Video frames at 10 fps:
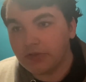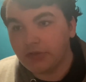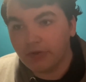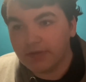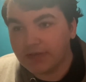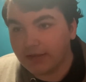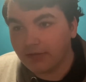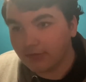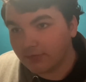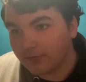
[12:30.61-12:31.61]
So he's like
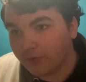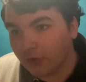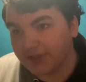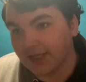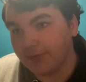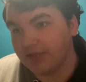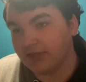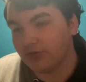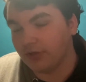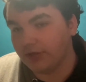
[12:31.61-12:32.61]
4 times as
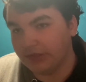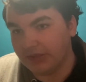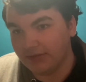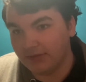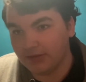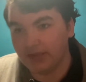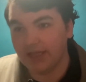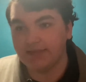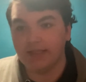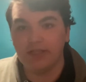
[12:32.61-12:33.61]
strong
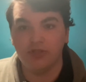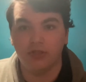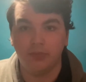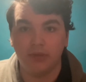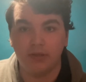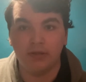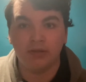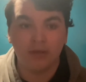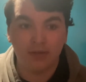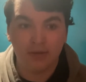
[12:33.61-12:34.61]
as they should be.
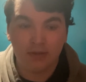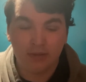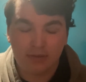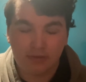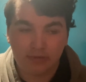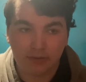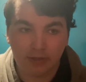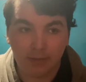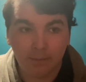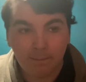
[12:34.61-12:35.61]
So yeah.